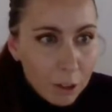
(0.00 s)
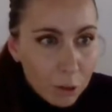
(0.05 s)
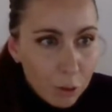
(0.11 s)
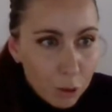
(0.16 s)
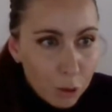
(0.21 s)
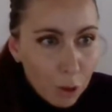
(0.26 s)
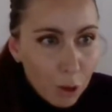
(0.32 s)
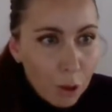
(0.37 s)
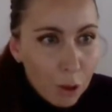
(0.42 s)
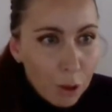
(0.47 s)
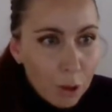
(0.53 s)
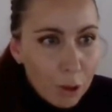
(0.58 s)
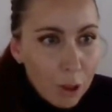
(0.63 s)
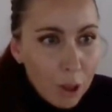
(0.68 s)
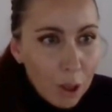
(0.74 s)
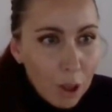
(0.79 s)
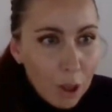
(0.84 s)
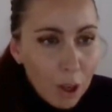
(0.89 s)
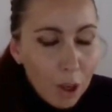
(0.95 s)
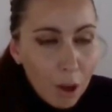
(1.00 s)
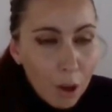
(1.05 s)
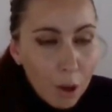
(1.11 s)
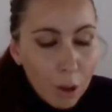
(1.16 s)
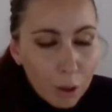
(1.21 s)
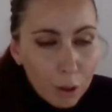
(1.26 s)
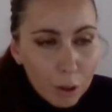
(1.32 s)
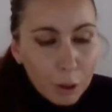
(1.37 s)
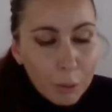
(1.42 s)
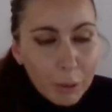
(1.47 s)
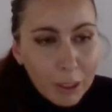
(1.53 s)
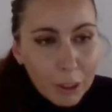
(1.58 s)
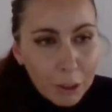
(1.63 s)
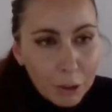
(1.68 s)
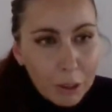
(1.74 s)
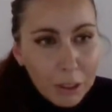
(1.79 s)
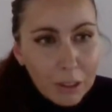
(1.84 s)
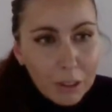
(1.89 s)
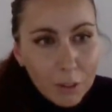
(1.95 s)
The drought also
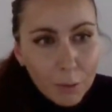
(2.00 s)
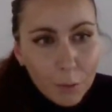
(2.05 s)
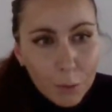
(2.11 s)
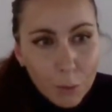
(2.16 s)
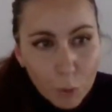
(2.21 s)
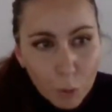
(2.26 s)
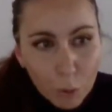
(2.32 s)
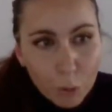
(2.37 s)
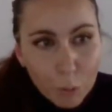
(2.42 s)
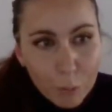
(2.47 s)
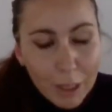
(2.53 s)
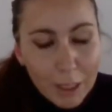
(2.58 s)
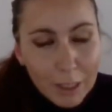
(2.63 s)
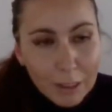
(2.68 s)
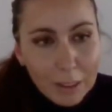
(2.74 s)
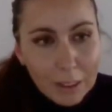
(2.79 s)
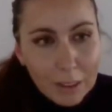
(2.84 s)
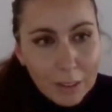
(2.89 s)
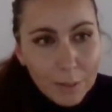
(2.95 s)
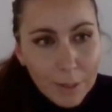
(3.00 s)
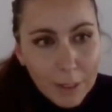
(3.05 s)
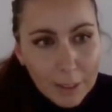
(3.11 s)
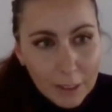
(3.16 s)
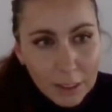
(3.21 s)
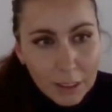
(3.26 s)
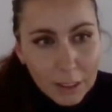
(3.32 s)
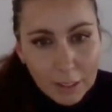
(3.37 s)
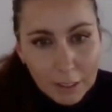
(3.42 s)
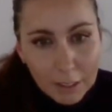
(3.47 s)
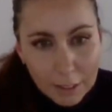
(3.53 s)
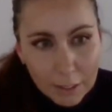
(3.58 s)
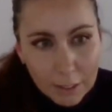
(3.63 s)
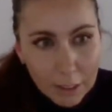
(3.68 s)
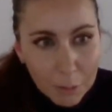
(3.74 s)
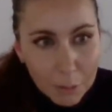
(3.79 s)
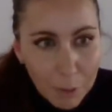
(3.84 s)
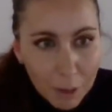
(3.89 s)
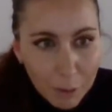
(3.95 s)
increased food prices,
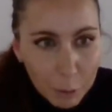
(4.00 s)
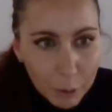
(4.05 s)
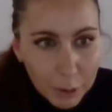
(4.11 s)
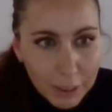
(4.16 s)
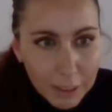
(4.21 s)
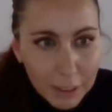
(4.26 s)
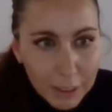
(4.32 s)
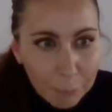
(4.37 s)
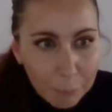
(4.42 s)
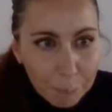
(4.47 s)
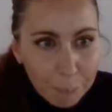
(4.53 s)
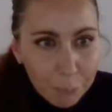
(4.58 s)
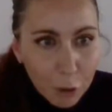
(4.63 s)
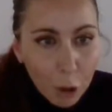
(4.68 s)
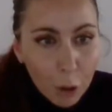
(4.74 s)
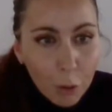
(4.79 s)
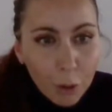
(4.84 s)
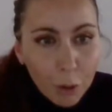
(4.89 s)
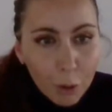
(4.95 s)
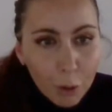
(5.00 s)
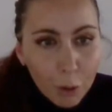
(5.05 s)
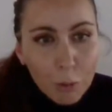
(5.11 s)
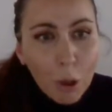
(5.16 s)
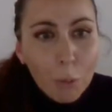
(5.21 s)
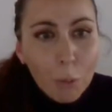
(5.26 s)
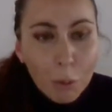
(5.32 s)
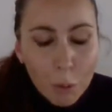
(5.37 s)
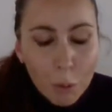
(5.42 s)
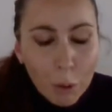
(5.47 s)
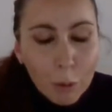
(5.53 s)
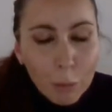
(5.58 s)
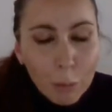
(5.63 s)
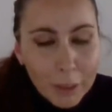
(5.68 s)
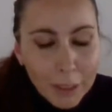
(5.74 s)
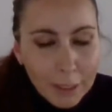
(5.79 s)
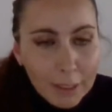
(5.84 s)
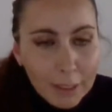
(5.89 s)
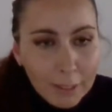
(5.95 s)
facilitating poverty. Although global
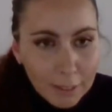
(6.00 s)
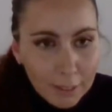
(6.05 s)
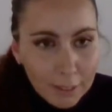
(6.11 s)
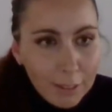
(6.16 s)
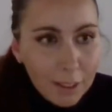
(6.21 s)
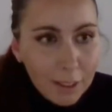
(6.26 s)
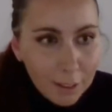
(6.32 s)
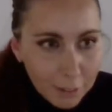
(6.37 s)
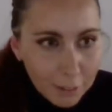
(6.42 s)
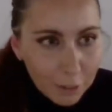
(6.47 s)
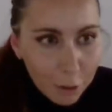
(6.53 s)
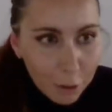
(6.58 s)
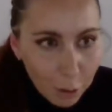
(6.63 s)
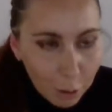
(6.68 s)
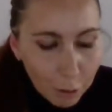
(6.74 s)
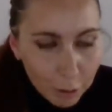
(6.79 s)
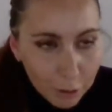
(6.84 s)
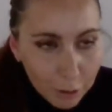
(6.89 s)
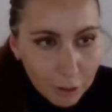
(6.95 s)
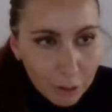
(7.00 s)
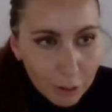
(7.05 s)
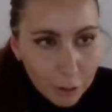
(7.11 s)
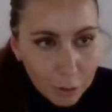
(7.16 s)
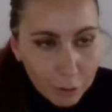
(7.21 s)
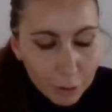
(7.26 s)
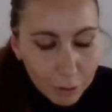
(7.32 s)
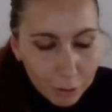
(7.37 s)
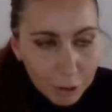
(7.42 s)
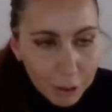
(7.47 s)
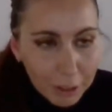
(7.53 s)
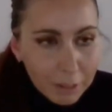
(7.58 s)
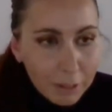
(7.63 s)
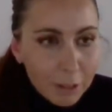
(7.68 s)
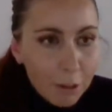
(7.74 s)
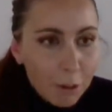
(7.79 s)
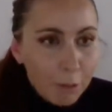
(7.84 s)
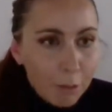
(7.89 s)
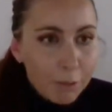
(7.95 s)
warming did not cause or
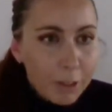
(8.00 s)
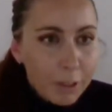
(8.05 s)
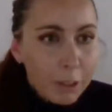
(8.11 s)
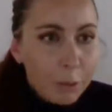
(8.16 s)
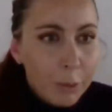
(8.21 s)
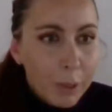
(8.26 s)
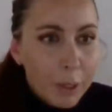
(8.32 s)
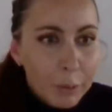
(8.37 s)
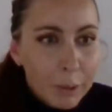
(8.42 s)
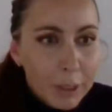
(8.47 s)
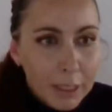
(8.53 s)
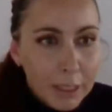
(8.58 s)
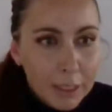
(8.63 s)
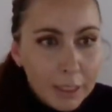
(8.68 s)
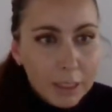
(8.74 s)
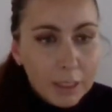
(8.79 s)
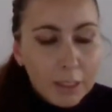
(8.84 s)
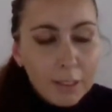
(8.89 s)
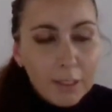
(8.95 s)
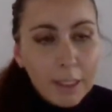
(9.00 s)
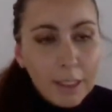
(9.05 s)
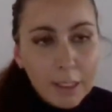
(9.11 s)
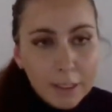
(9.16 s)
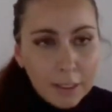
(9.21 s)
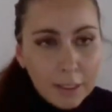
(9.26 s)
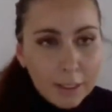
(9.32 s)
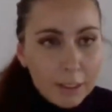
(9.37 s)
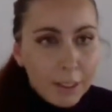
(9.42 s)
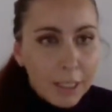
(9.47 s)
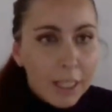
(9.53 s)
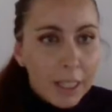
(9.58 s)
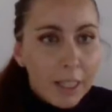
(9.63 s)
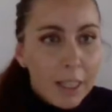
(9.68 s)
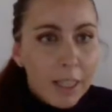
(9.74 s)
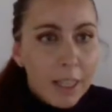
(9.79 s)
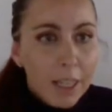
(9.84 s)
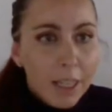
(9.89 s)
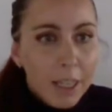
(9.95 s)
create the conflict we are witnessing today in
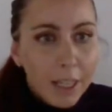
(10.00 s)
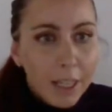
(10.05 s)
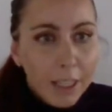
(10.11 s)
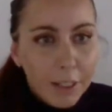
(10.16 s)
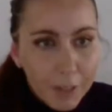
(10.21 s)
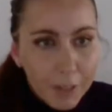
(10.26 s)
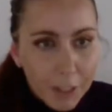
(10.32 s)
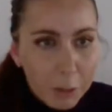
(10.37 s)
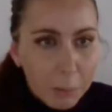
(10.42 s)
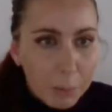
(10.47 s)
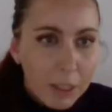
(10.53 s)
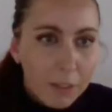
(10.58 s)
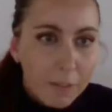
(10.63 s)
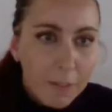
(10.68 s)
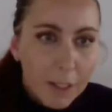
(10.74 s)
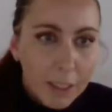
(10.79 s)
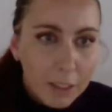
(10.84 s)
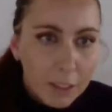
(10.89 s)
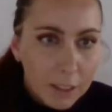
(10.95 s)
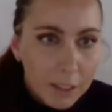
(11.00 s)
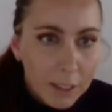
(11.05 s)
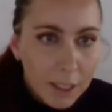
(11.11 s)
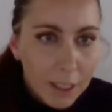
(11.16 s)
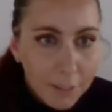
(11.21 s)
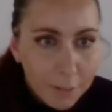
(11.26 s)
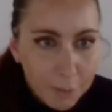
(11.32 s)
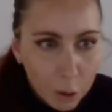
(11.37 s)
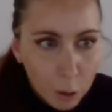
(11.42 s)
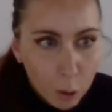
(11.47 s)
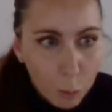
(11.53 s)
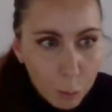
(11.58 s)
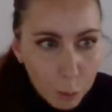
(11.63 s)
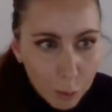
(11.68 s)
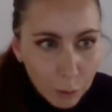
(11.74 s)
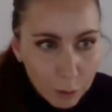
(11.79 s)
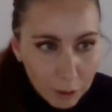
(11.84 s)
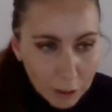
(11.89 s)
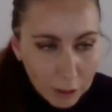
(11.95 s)
Syria, environmental factors have
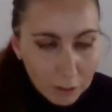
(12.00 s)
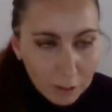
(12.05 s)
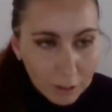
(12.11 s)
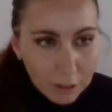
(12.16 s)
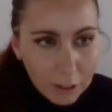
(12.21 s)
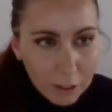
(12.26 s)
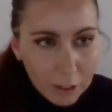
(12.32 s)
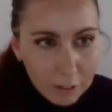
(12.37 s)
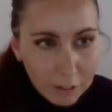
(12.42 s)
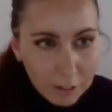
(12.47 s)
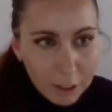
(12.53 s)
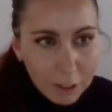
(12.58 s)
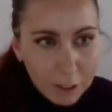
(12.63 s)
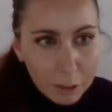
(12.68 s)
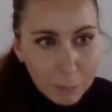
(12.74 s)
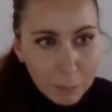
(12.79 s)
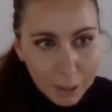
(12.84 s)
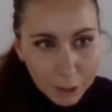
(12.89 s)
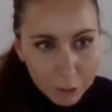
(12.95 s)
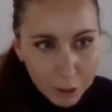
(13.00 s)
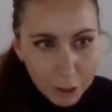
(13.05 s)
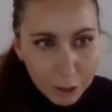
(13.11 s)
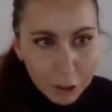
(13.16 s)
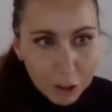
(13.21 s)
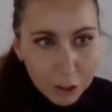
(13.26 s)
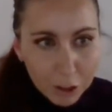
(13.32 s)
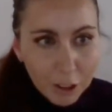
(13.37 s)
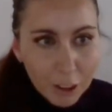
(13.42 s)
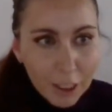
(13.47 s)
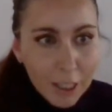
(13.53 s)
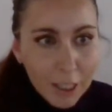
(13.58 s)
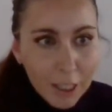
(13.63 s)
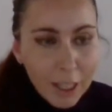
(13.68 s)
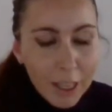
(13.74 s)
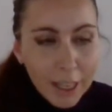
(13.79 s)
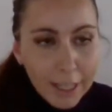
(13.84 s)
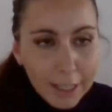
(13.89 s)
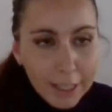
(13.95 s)
supported the internal migration
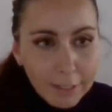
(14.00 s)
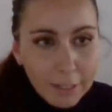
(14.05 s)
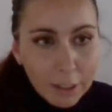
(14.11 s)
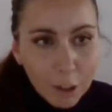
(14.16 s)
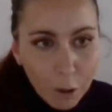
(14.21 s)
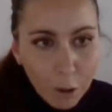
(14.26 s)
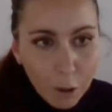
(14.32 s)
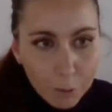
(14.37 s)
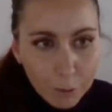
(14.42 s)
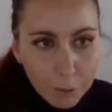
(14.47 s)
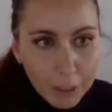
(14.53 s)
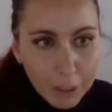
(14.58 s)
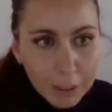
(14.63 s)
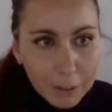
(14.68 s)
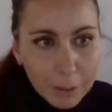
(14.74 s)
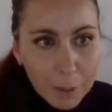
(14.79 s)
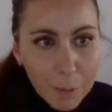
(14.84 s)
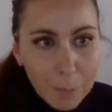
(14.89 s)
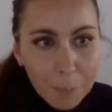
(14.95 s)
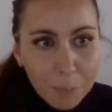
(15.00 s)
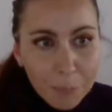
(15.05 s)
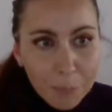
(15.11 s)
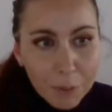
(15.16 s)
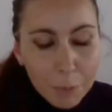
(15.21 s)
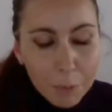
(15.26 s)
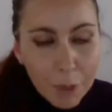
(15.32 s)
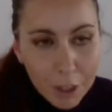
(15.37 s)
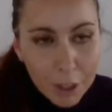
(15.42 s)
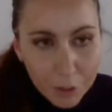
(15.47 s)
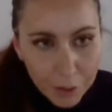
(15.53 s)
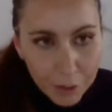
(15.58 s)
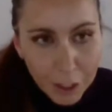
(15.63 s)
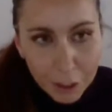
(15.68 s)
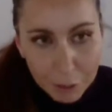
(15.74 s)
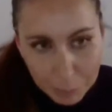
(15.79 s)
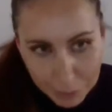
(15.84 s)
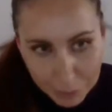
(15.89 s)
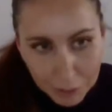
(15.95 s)
and the conflict
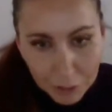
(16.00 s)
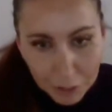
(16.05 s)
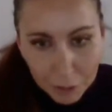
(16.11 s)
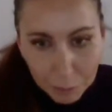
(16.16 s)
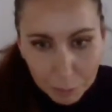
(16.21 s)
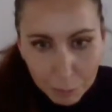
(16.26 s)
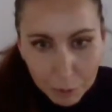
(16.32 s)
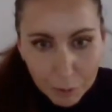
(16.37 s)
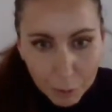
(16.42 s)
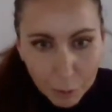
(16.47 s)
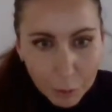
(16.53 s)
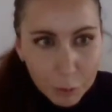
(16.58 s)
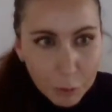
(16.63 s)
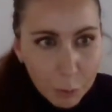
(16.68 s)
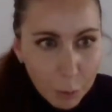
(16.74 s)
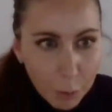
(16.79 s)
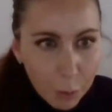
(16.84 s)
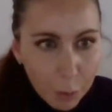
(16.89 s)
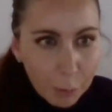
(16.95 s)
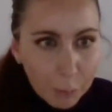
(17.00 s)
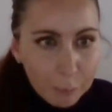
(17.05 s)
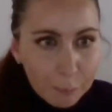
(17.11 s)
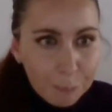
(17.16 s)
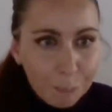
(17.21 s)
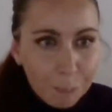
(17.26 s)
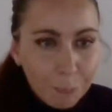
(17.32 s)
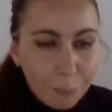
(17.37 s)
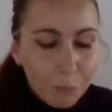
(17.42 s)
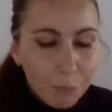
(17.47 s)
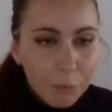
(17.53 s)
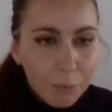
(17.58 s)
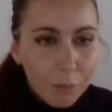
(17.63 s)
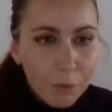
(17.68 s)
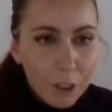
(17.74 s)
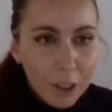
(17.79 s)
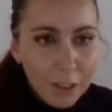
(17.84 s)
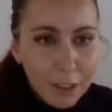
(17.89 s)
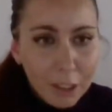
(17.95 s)
environment before the war.
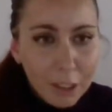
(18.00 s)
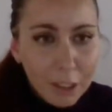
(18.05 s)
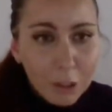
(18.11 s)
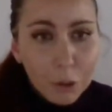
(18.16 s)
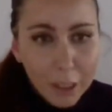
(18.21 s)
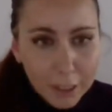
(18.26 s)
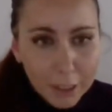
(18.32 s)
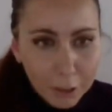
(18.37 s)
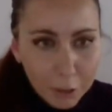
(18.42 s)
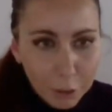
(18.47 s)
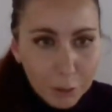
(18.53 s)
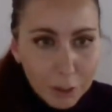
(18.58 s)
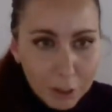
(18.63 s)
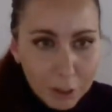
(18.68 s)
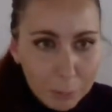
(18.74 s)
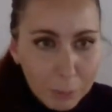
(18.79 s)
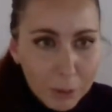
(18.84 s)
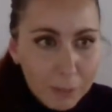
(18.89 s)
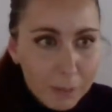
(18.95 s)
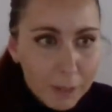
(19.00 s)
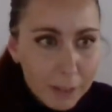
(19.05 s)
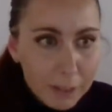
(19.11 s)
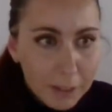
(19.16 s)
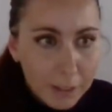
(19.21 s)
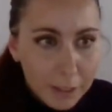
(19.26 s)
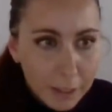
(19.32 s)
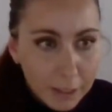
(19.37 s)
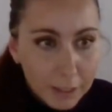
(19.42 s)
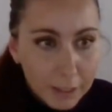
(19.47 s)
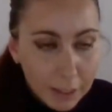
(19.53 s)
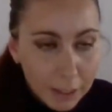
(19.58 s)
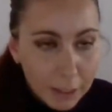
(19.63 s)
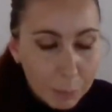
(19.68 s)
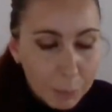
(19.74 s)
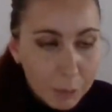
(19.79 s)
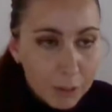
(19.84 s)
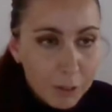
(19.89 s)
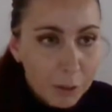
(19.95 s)
Not trying to simplify the things that
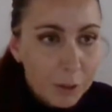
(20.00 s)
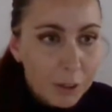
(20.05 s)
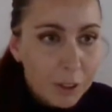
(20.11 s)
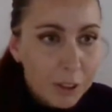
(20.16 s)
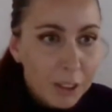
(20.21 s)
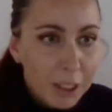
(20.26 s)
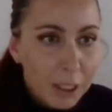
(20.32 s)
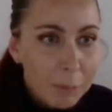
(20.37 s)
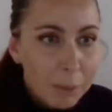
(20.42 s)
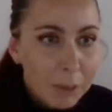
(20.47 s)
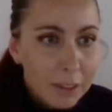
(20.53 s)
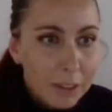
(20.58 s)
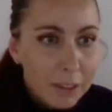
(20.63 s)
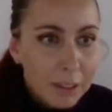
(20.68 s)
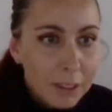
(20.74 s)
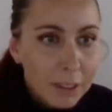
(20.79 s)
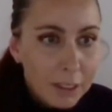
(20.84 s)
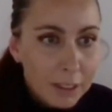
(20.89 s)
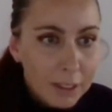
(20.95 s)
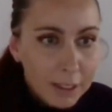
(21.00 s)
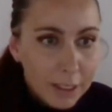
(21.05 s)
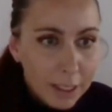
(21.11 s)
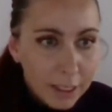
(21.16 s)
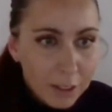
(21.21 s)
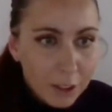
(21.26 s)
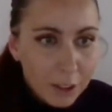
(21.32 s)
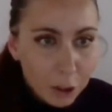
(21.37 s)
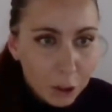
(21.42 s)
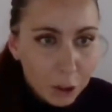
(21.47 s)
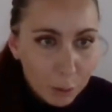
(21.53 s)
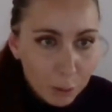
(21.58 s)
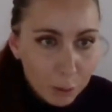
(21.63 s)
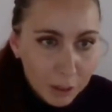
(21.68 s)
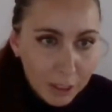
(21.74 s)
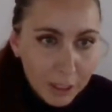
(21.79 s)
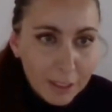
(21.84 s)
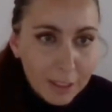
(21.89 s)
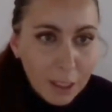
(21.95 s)
happened to Syria, but this case
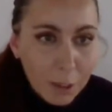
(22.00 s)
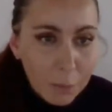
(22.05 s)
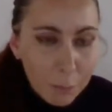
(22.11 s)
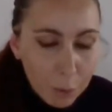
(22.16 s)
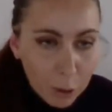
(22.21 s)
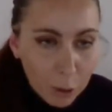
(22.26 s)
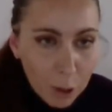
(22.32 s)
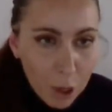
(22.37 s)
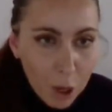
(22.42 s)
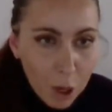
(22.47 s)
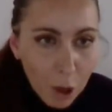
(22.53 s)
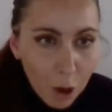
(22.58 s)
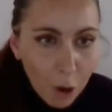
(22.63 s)
shows the example